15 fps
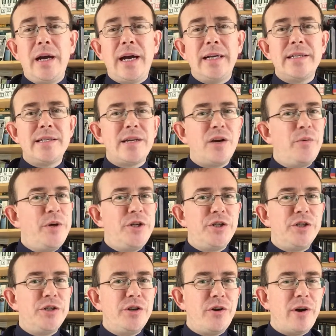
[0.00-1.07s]
and so we
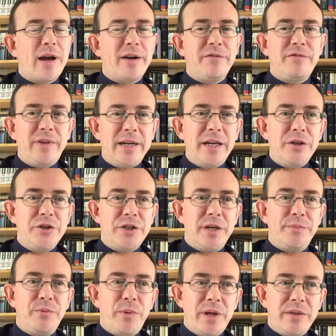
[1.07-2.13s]
should not have
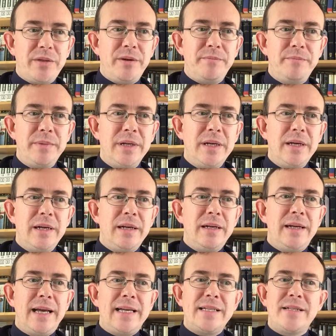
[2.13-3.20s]
fellowship with them,
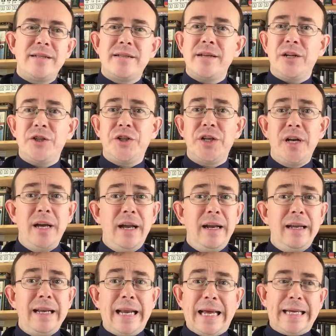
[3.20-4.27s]
lest such
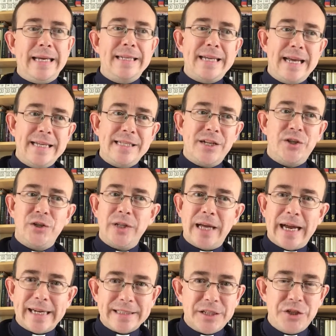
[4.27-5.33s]
lackadaisical
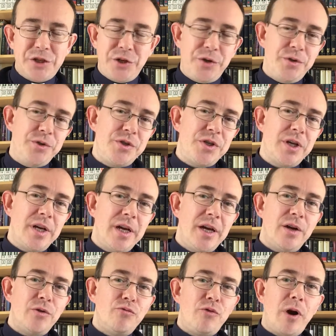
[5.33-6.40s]
attitudes
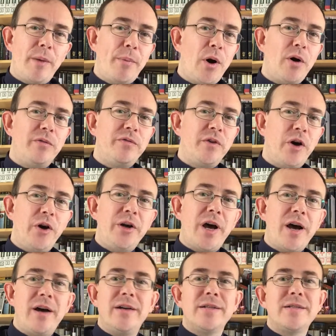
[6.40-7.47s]
rub off on
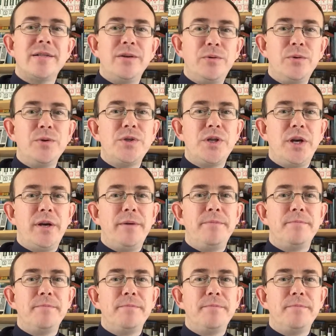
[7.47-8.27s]
us also.